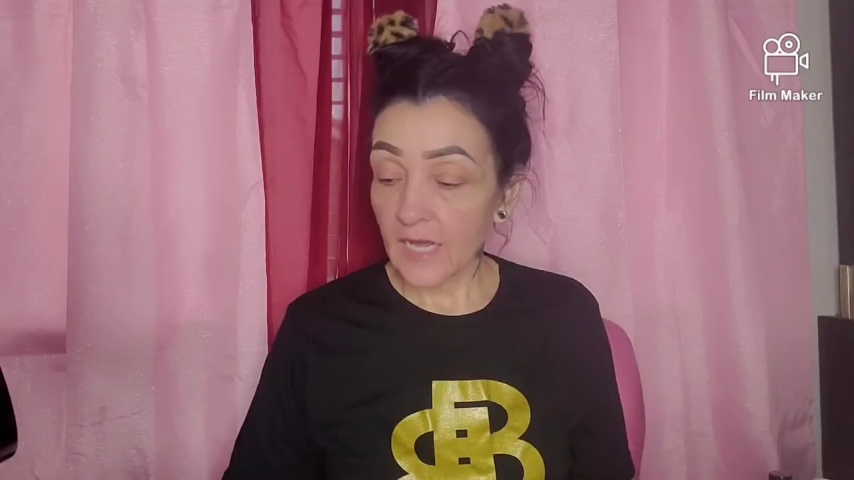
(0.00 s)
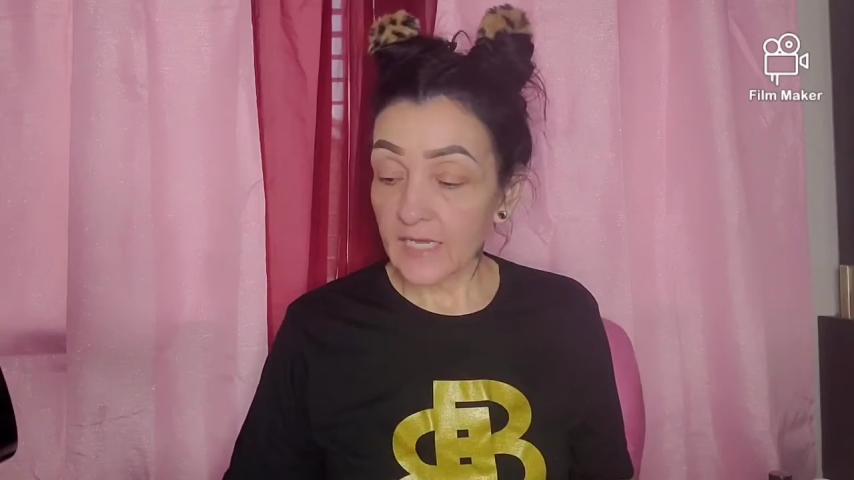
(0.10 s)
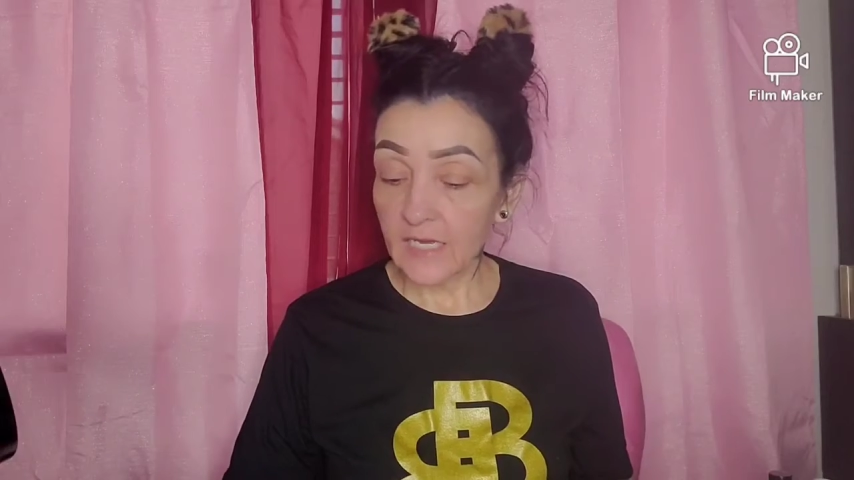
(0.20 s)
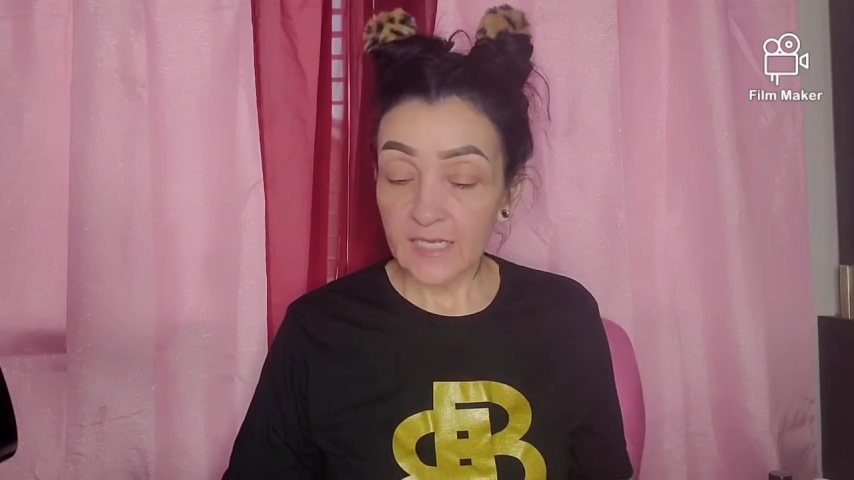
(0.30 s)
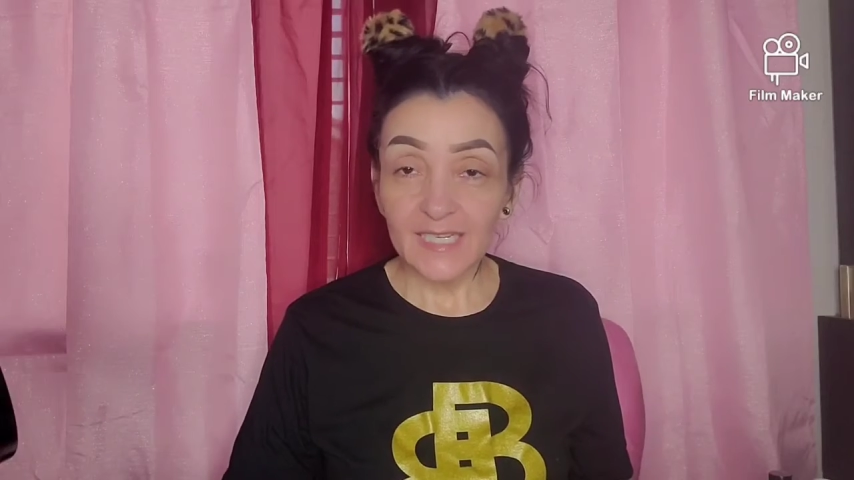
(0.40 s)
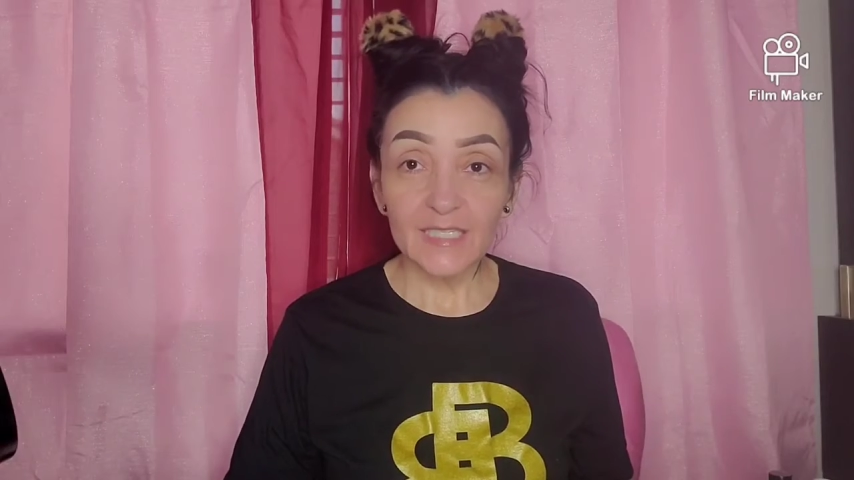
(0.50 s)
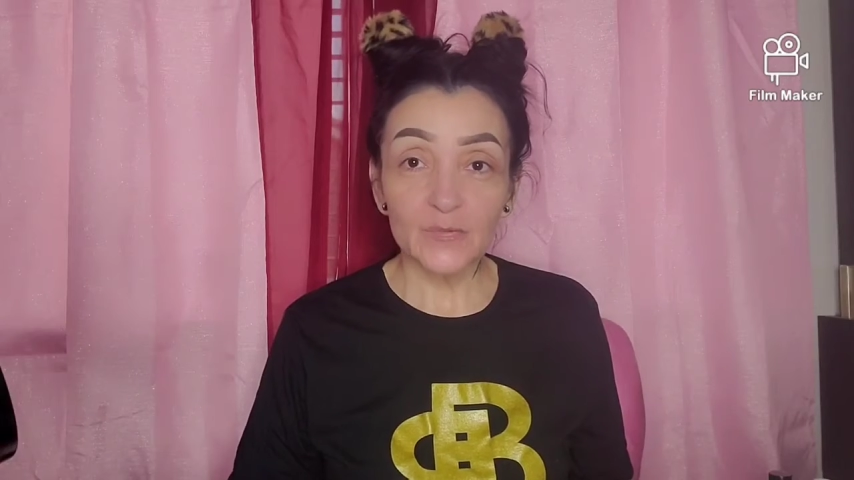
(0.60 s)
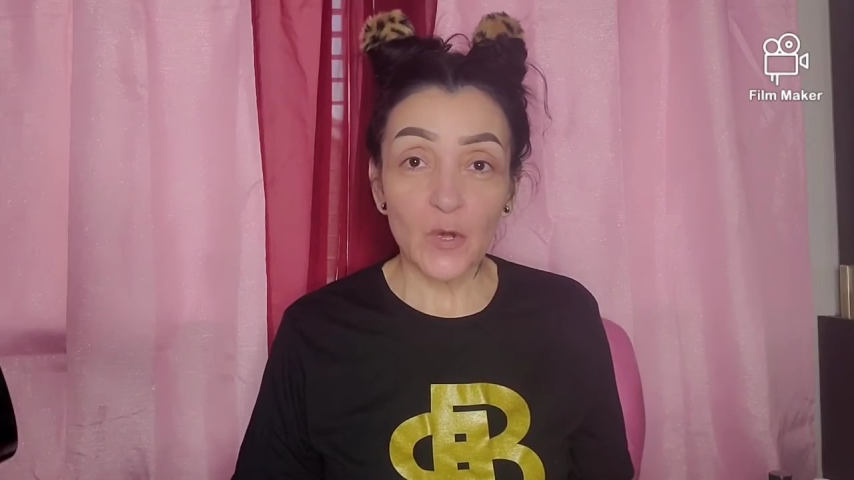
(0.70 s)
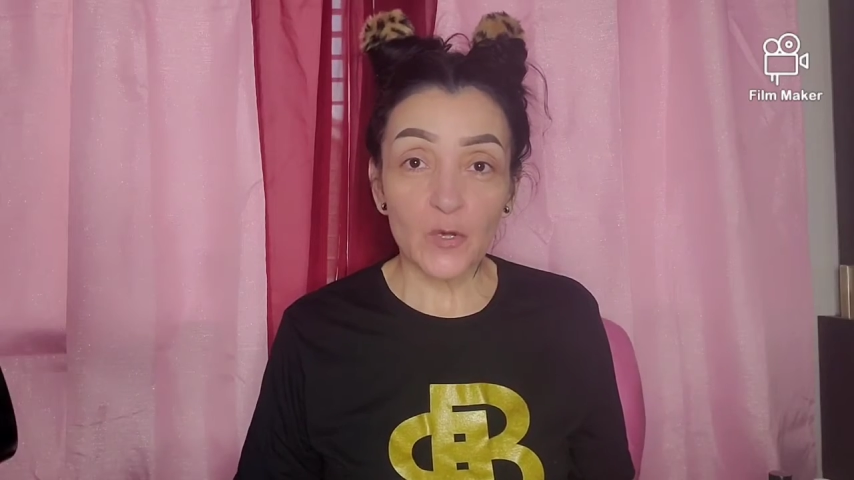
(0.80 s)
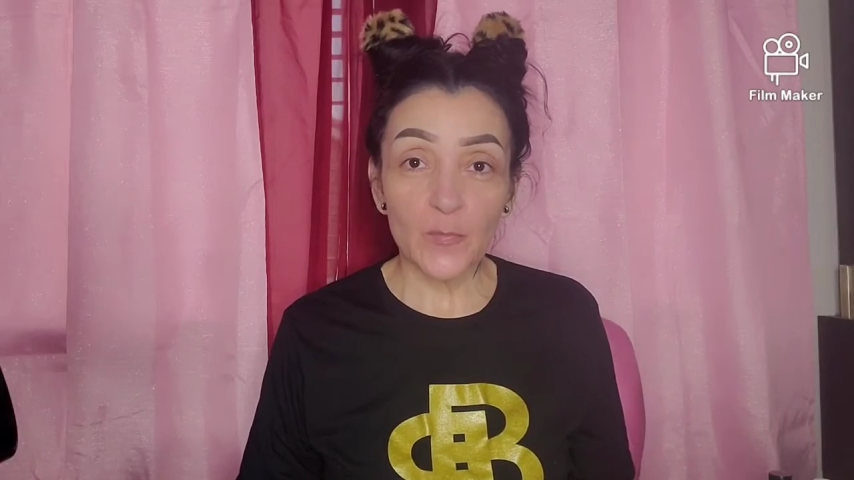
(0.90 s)
Hi guys,
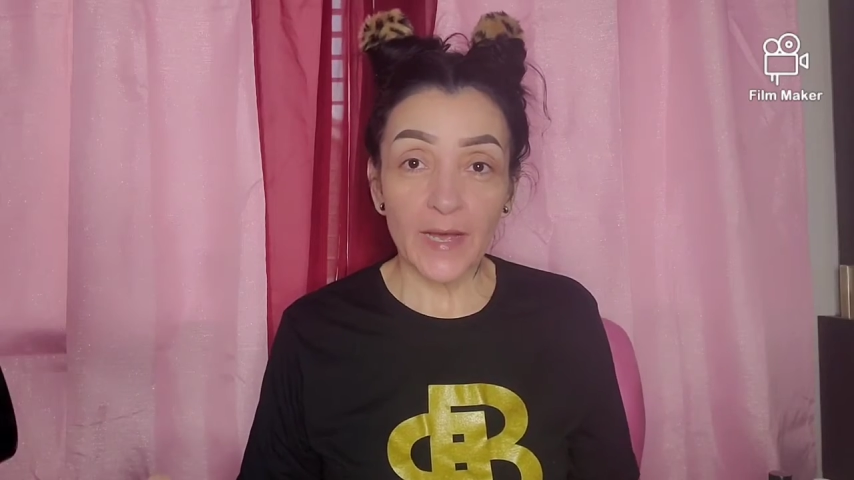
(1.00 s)
welcome